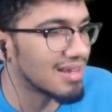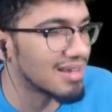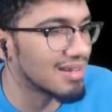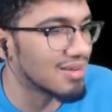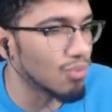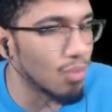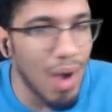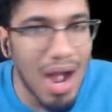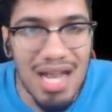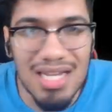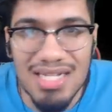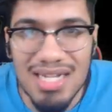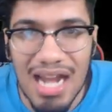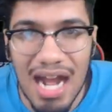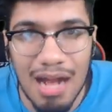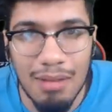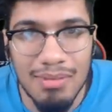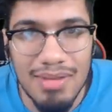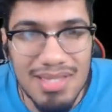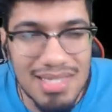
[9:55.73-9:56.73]
Watch
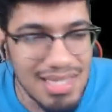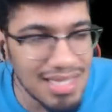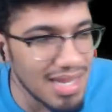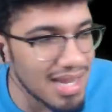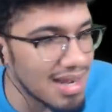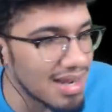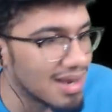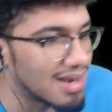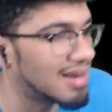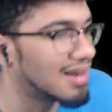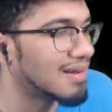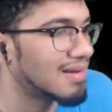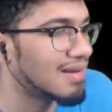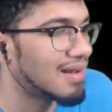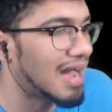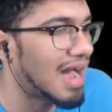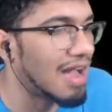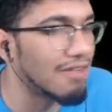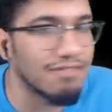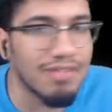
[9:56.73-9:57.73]
Goblin Slayer
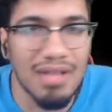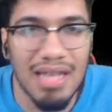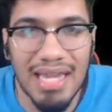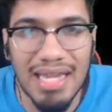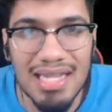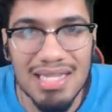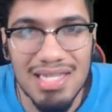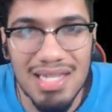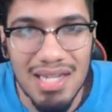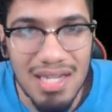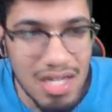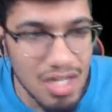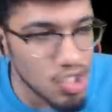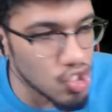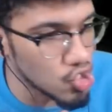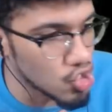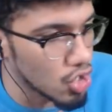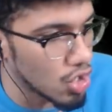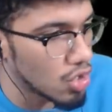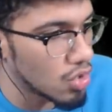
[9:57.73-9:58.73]
I feel like it's a good
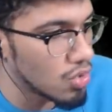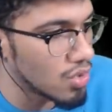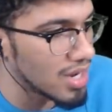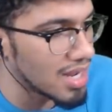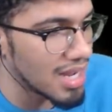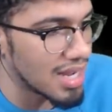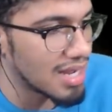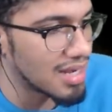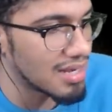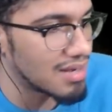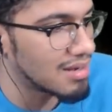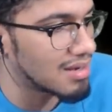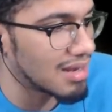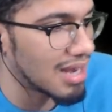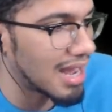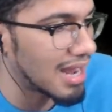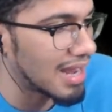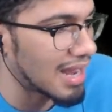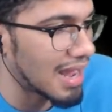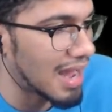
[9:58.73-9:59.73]
show. It, it
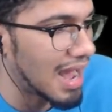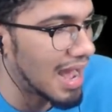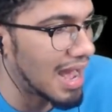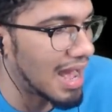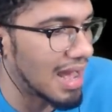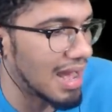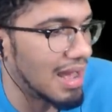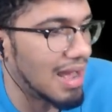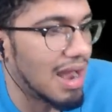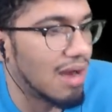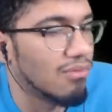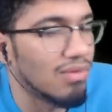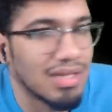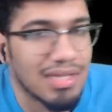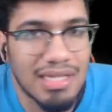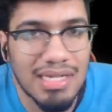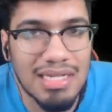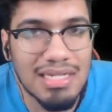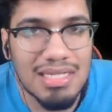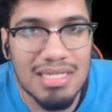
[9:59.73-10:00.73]
like I, I
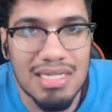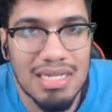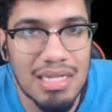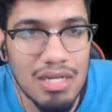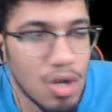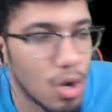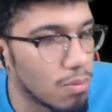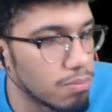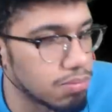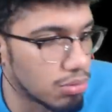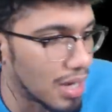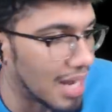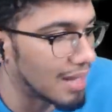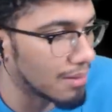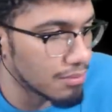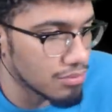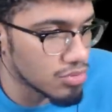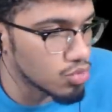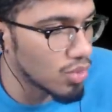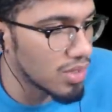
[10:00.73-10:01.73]
really didn't see no
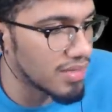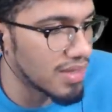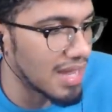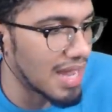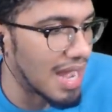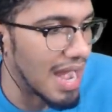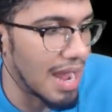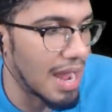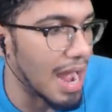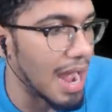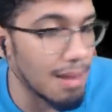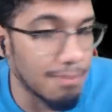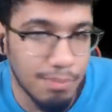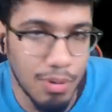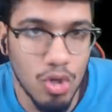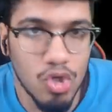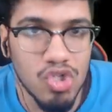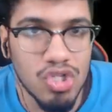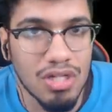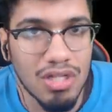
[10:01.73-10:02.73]
problems with it. I, I
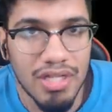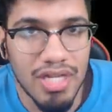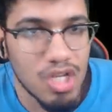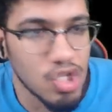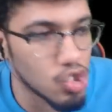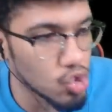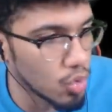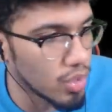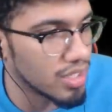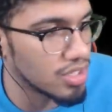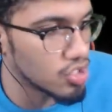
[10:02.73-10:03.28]
personally enjoyed the